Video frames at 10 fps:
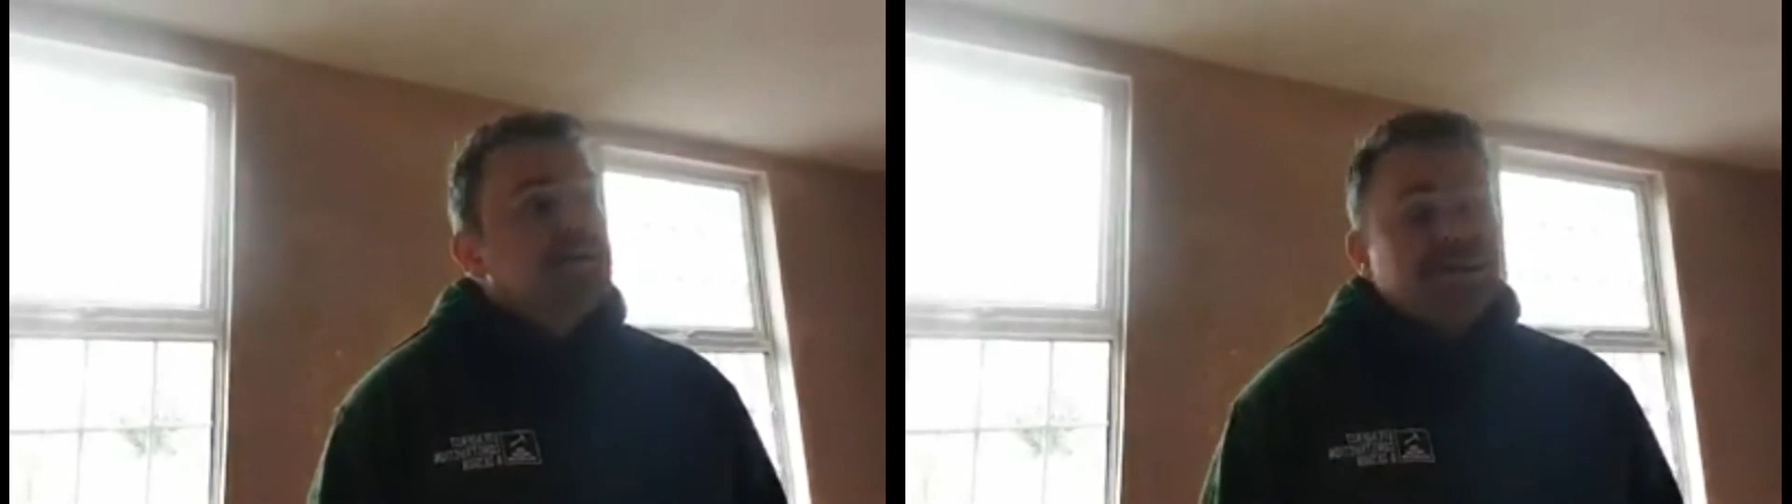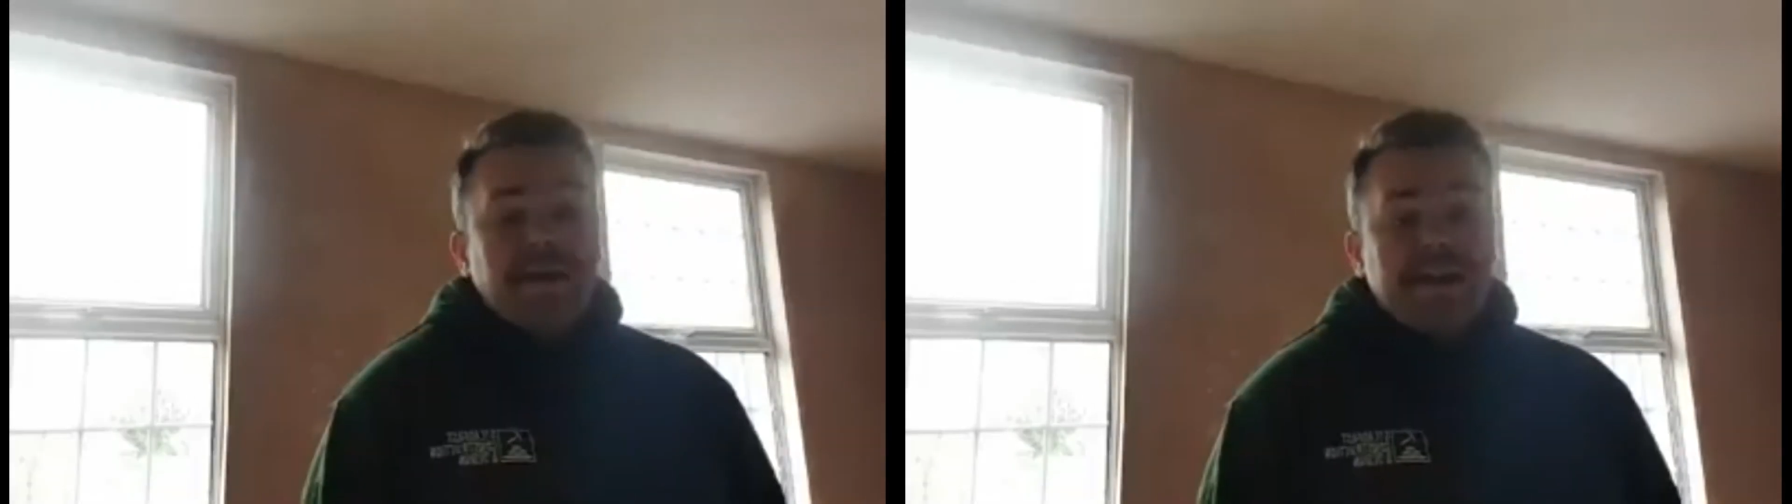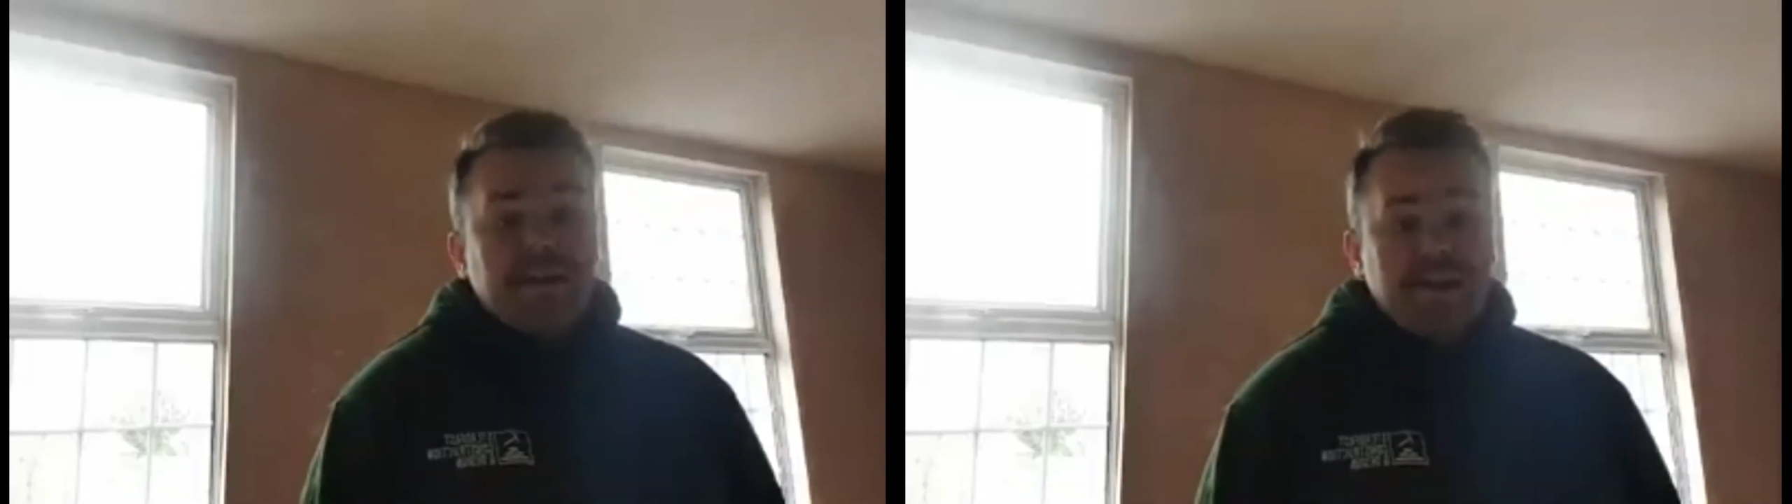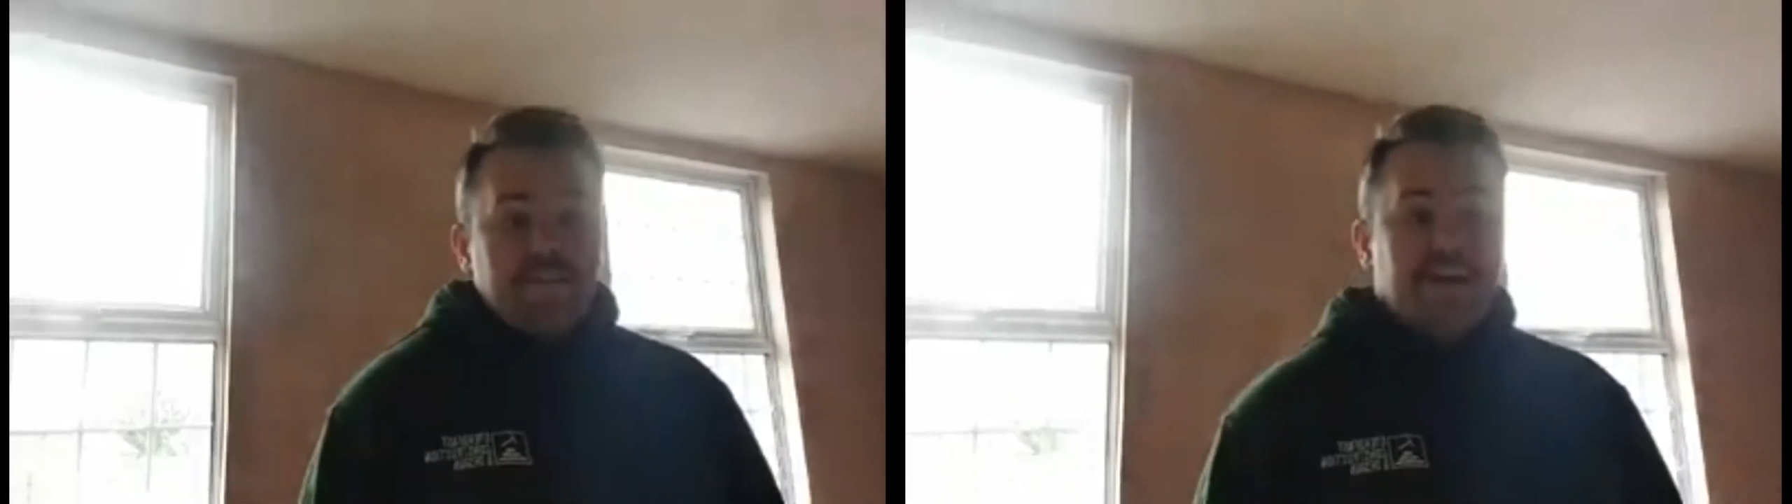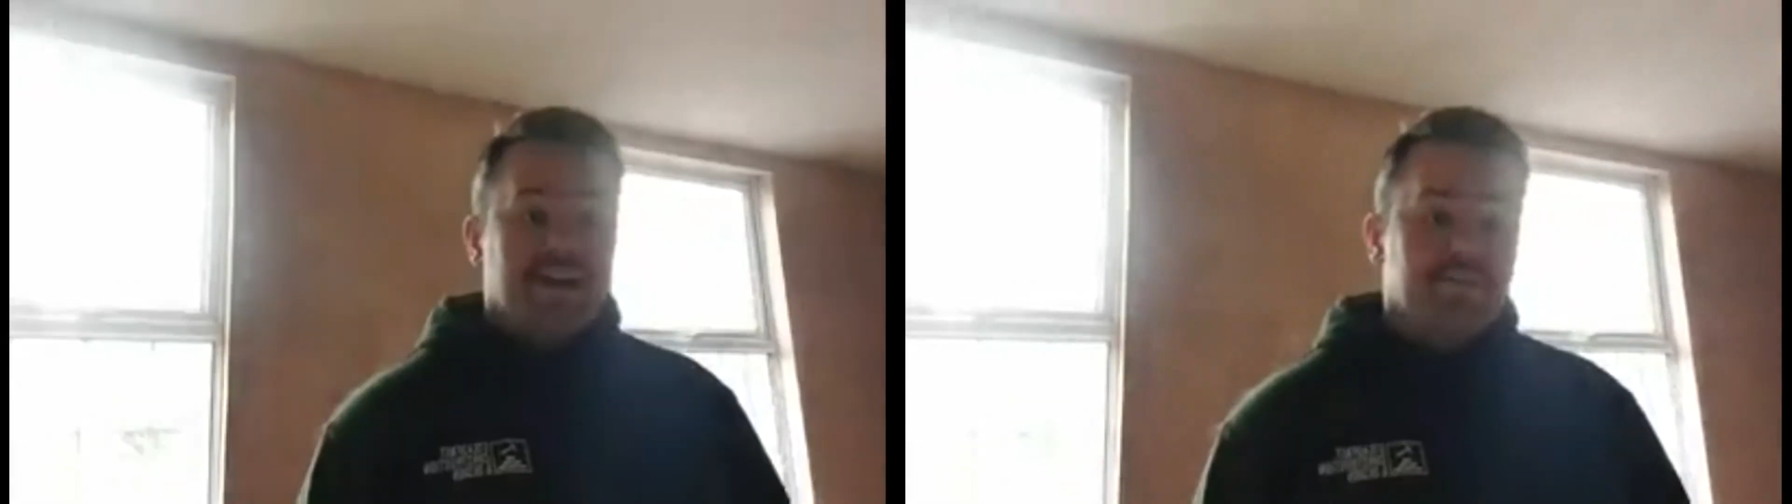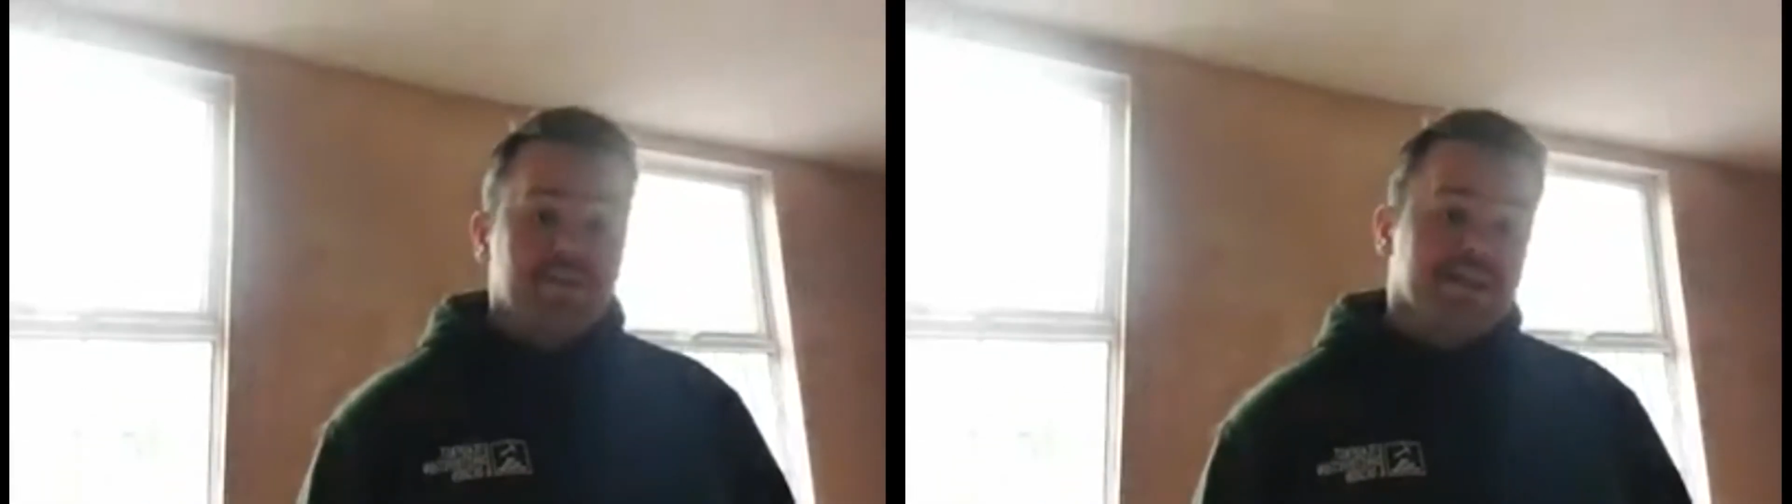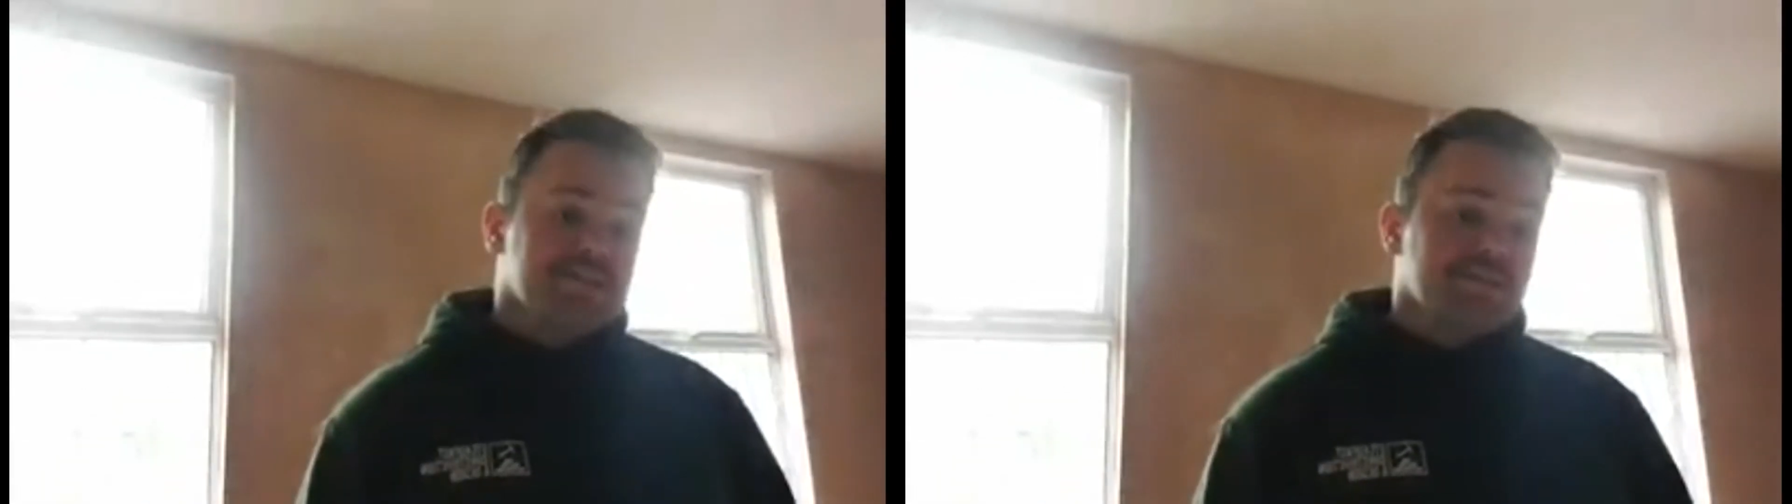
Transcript: He may not get planning, but that's